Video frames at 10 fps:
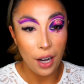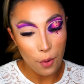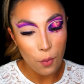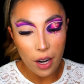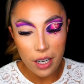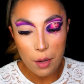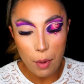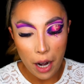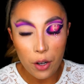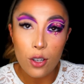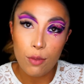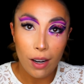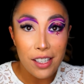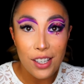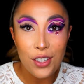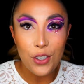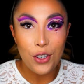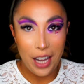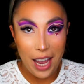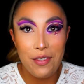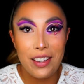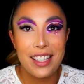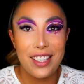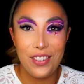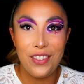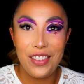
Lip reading: And why did he bark? Because my sister came into